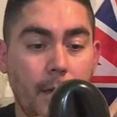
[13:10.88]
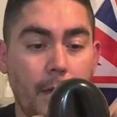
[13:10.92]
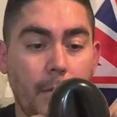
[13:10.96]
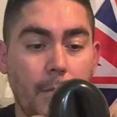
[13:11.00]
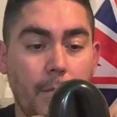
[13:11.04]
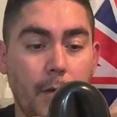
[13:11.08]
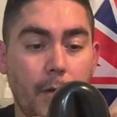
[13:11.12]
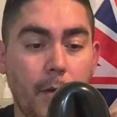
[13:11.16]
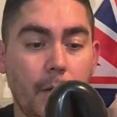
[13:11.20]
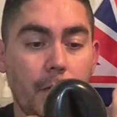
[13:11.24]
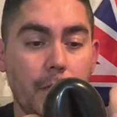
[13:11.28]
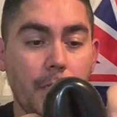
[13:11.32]

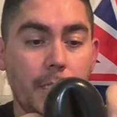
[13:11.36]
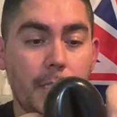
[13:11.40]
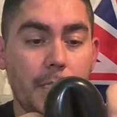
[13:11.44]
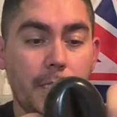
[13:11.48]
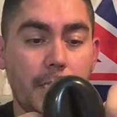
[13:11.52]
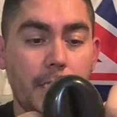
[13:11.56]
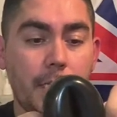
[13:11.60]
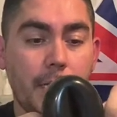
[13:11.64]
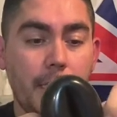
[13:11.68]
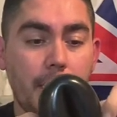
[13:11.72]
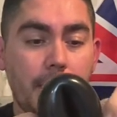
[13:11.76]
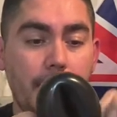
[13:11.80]
So
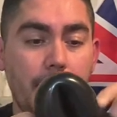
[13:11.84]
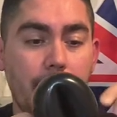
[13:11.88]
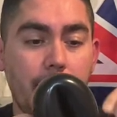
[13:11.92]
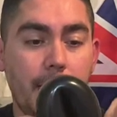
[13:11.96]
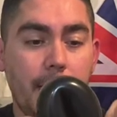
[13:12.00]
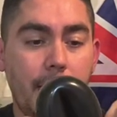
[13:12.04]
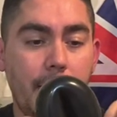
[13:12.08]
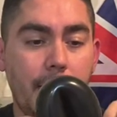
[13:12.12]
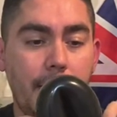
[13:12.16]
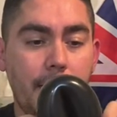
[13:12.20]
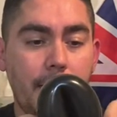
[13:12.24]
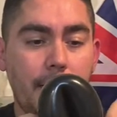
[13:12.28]
just tuck that
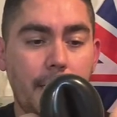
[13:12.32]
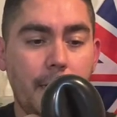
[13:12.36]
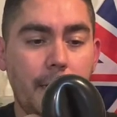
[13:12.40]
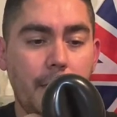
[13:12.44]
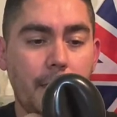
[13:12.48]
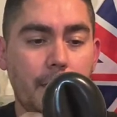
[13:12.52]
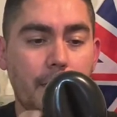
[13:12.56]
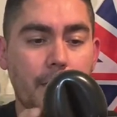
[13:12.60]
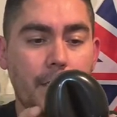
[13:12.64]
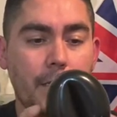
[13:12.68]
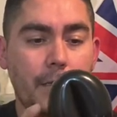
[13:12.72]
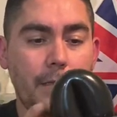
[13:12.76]
guy in there,
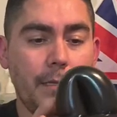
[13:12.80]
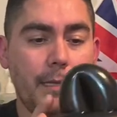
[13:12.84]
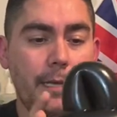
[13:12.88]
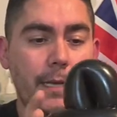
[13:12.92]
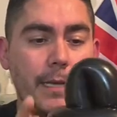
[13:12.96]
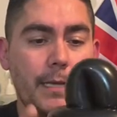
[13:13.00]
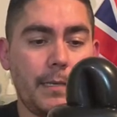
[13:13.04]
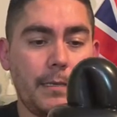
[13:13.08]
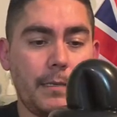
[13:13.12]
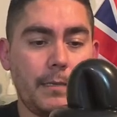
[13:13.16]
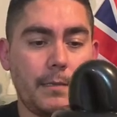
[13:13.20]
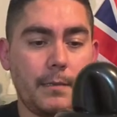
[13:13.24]
turn
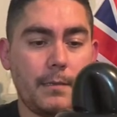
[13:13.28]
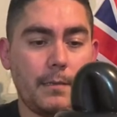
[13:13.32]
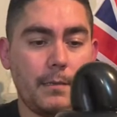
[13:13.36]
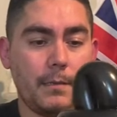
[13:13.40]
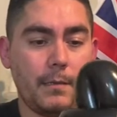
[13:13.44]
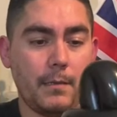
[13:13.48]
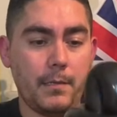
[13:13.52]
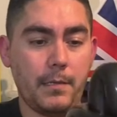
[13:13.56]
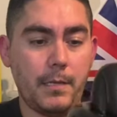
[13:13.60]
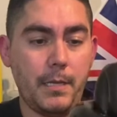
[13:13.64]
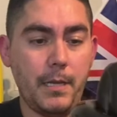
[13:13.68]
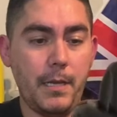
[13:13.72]
that,
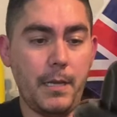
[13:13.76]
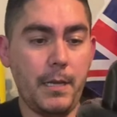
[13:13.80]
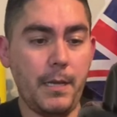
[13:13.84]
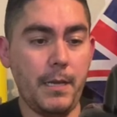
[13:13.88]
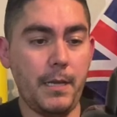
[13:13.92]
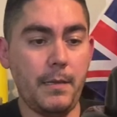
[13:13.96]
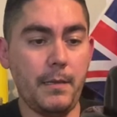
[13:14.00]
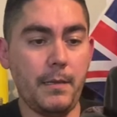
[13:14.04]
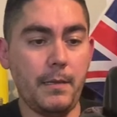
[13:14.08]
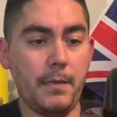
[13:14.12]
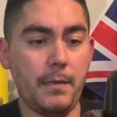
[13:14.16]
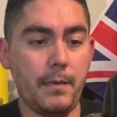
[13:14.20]
looks
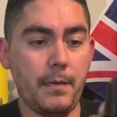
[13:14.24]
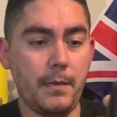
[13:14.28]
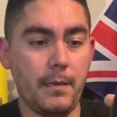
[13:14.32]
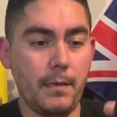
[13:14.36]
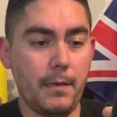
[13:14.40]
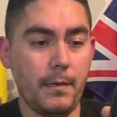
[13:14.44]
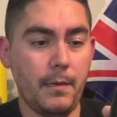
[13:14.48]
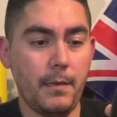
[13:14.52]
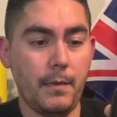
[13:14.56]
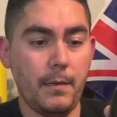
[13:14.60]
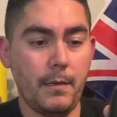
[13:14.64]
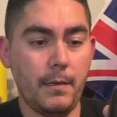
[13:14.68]
good.
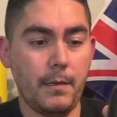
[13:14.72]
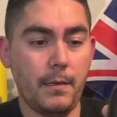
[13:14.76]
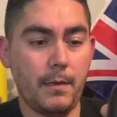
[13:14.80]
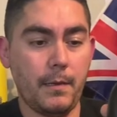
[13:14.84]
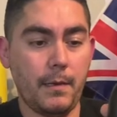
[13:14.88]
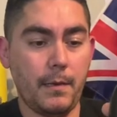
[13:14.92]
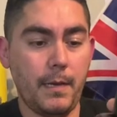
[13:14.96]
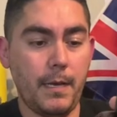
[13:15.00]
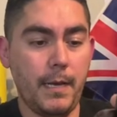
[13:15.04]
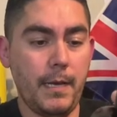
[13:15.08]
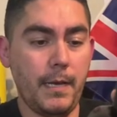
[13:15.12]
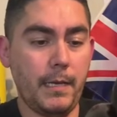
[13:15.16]

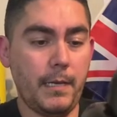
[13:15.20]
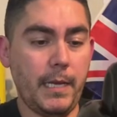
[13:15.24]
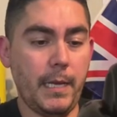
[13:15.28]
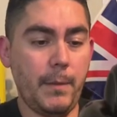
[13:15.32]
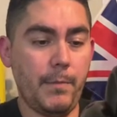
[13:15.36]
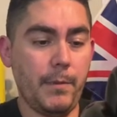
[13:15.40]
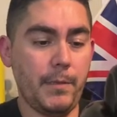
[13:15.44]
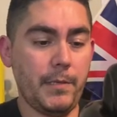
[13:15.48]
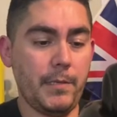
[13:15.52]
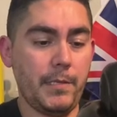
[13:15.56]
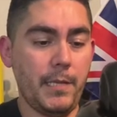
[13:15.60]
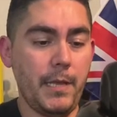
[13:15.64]
Okay, keep
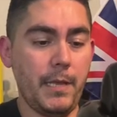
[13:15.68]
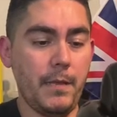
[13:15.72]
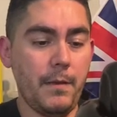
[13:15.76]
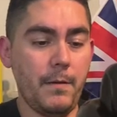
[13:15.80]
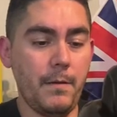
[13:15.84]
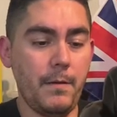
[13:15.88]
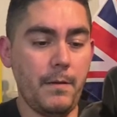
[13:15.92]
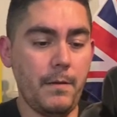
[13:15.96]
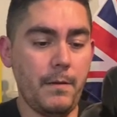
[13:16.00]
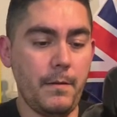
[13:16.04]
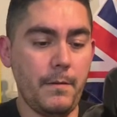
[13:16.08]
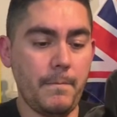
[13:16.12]
it
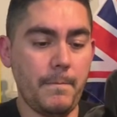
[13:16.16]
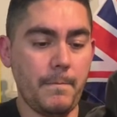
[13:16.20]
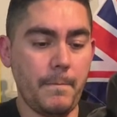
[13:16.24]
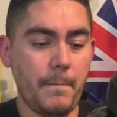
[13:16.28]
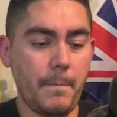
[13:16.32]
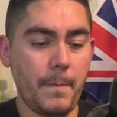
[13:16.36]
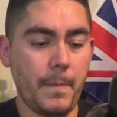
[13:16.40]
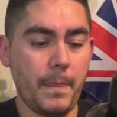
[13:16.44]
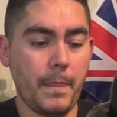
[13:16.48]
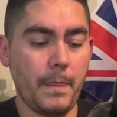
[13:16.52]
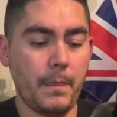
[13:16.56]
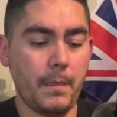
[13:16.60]
centered.
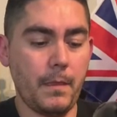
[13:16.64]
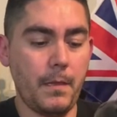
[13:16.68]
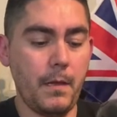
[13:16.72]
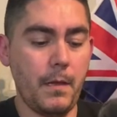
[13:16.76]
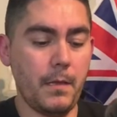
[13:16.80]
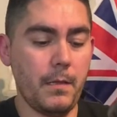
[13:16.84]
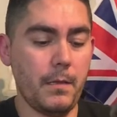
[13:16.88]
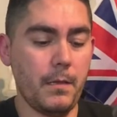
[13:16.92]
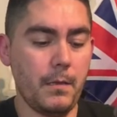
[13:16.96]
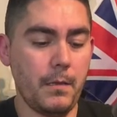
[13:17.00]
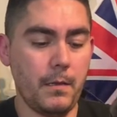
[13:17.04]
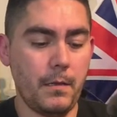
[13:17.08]

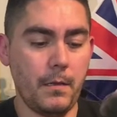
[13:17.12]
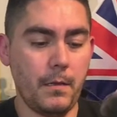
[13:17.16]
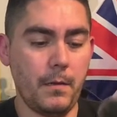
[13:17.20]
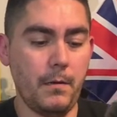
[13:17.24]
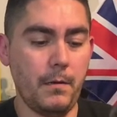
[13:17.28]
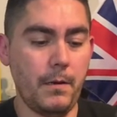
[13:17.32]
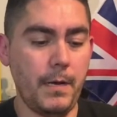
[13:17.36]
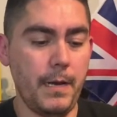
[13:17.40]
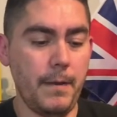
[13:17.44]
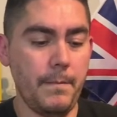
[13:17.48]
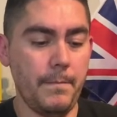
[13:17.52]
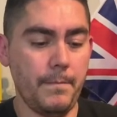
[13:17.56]
Good,
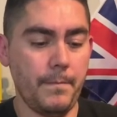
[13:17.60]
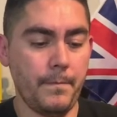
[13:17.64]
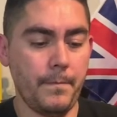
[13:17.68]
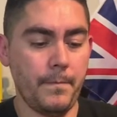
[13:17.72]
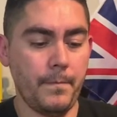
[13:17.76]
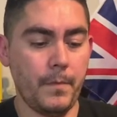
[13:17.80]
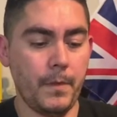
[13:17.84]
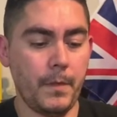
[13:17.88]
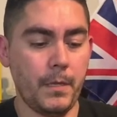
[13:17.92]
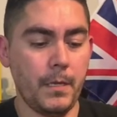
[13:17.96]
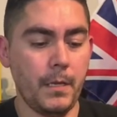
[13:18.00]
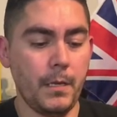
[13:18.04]
okay.
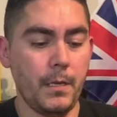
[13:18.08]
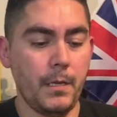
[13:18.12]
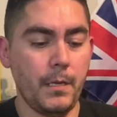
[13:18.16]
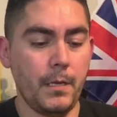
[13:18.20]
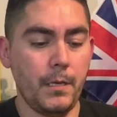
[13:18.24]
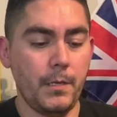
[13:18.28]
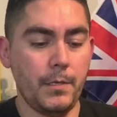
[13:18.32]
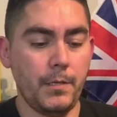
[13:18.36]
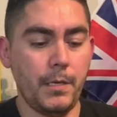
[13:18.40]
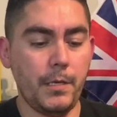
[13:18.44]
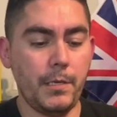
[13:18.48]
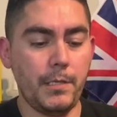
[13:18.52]

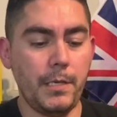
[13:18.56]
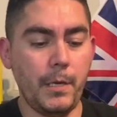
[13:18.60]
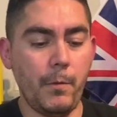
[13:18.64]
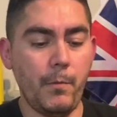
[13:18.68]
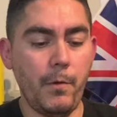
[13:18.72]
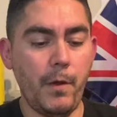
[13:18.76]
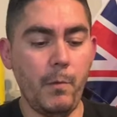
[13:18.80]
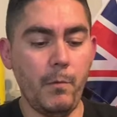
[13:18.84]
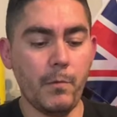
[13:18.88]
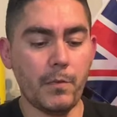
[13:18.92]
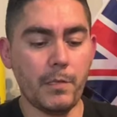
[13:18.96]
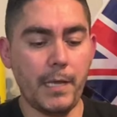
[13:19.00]
So you can see
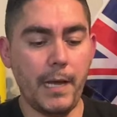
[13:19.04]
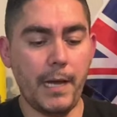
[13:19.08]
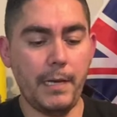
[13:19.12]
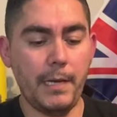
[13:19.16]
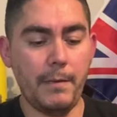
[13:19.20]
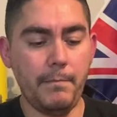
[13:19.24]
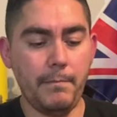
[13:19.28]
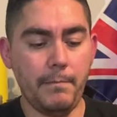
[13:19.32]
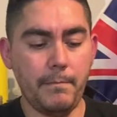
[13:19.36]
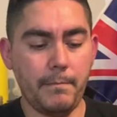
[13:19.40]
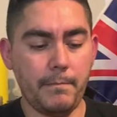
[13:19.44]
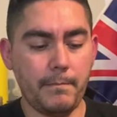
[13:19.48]
we almost got
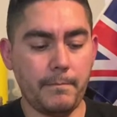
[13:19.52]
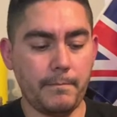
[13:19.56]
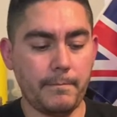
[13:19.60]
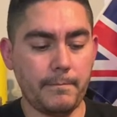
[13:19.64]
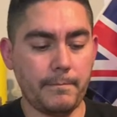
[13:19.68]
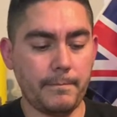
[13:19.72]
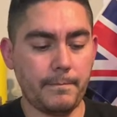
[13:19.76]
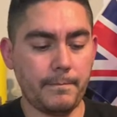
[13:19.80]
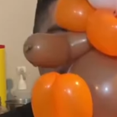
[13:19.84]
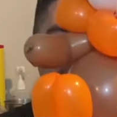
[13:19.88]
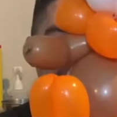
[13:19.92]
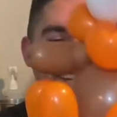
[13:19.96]
him.
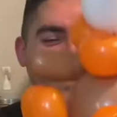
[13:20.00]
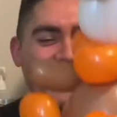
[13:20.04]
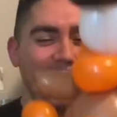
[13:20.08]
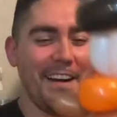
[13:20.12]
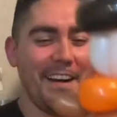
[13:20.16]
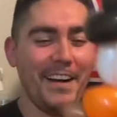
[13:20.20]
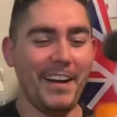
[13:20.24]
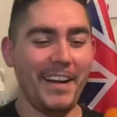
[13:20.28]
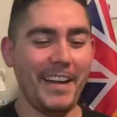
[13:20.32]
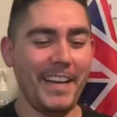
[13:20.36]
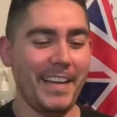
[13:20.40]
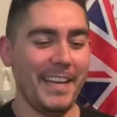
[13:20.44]

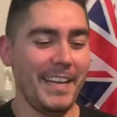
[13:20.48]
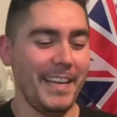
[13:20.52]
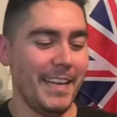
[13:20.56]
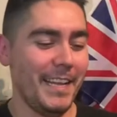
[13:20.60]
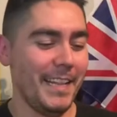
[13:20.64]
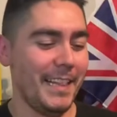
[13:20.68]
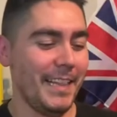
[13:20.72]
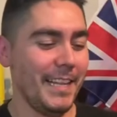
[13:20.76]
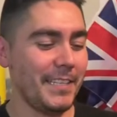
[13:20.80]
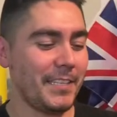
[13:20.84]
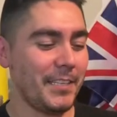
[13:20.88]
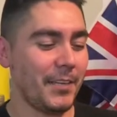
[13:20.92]
Alrighty,
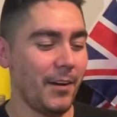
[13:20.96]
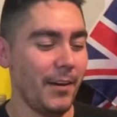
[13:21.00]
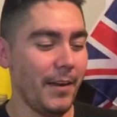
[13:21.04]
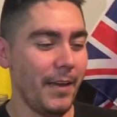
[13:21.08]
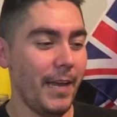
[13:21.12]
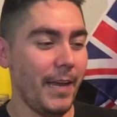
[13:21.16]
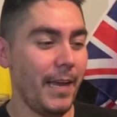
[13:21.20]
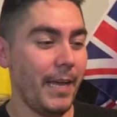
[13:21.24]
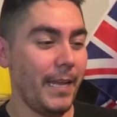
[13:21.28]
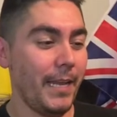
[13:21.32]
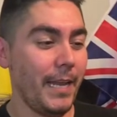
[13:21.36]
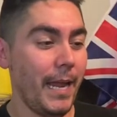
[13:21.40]
let's go
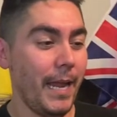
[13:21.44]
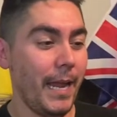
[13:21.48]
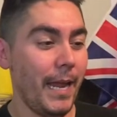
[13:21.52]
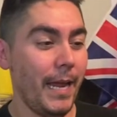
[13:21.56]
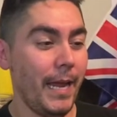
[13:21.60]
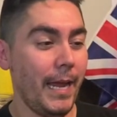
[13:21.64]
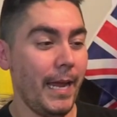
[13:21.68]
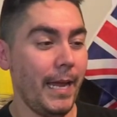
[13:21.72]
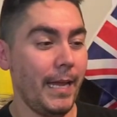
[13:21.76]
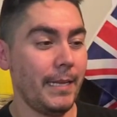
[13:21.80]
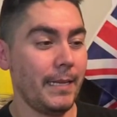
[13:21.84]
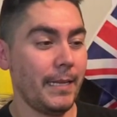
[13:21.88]
ahead
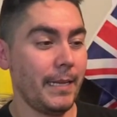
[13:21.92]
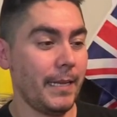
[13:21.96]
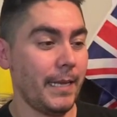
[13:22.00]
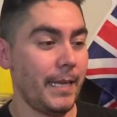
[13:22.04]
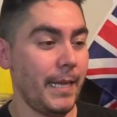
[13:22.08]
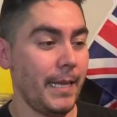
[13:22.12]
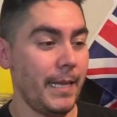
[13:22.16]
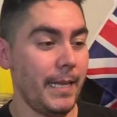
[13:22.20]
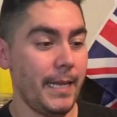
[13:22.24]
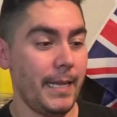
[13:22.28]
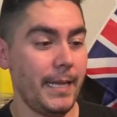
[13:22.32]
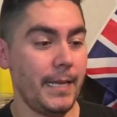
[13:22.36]
and
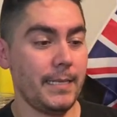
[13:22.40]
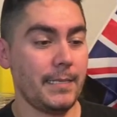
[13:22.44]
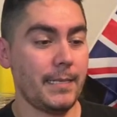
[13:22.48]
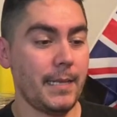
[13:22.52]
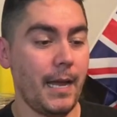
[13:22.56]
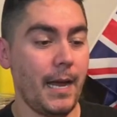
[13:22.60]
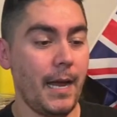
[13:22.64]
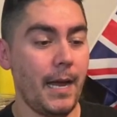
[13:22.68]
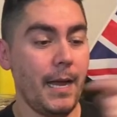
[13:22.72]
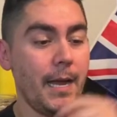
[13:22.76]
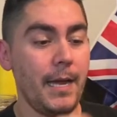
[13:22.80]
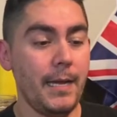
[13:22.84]
get his
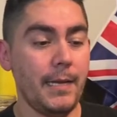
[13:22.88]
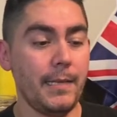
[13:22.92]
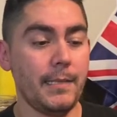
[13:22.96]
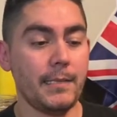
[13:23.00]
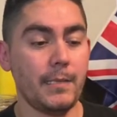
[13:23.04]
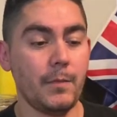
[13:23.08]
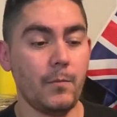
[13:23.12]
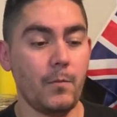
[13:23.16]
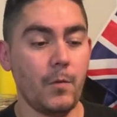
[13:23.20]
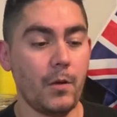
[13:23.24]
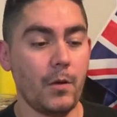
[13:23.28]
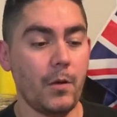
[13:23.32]
eyes, and
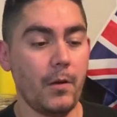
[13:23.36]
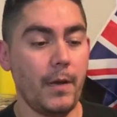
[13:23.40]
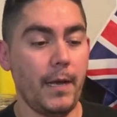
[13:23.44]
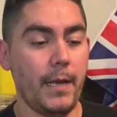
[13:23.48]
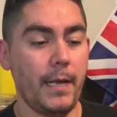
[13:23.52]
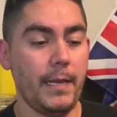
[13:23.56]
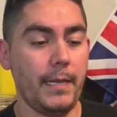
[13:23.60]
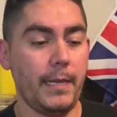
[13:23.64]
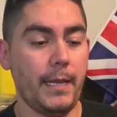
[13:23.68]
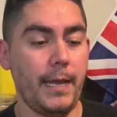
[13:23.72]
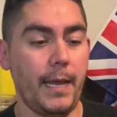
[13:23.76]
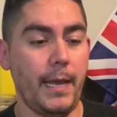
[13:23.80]
then we'll go
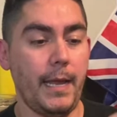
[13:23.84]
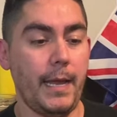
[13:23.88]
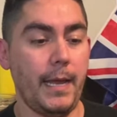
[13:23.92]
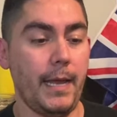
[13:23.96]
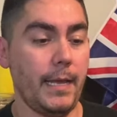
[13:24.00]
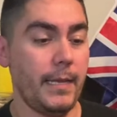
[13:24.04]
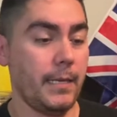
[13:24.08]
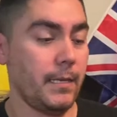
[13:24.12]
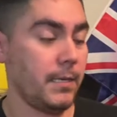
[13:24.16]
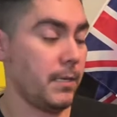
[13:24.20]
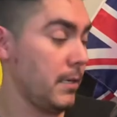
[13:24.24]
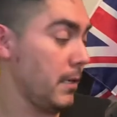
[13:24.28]
ahead
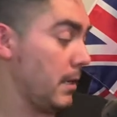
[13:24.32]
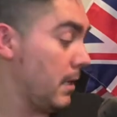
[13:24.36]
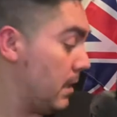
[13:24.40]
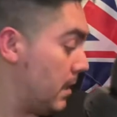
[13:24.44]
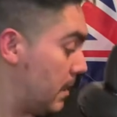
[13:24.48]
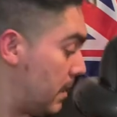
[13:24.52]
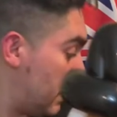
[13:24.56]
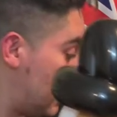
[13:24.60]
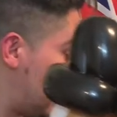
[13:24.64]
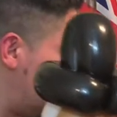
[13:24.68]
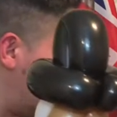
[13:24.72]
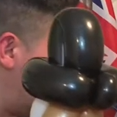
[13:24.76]
and,
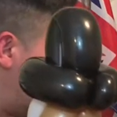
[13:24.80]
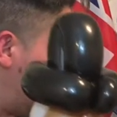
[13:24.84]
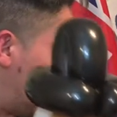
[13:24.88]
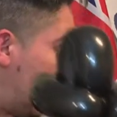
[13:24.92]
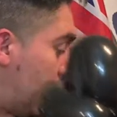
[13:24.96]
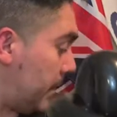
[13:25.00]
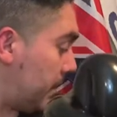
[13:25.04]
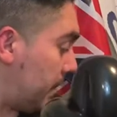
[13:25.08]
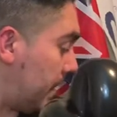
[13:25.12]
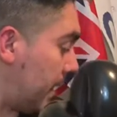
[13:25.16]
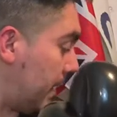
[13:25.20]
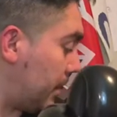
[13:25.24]

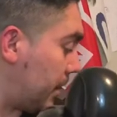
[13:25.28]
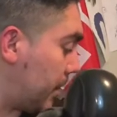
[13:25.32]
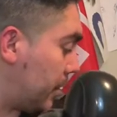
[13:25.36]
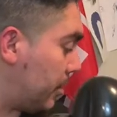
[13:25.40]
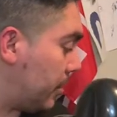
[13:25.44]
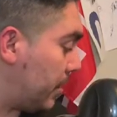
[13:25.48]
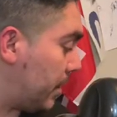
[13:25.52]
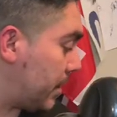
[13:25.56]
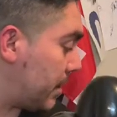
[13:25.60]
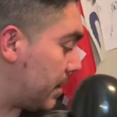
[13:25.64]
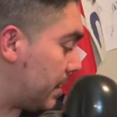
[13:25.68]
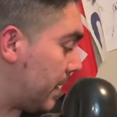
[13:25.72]
actually I should
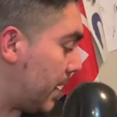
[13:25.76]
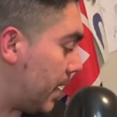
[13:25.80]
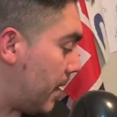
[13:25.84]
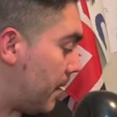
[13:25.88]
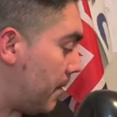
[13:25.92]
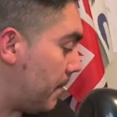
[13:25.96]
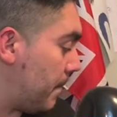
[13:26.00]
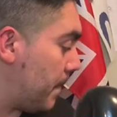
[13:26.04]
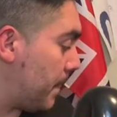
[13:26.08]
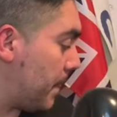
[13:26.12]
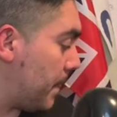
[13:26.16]
do this now.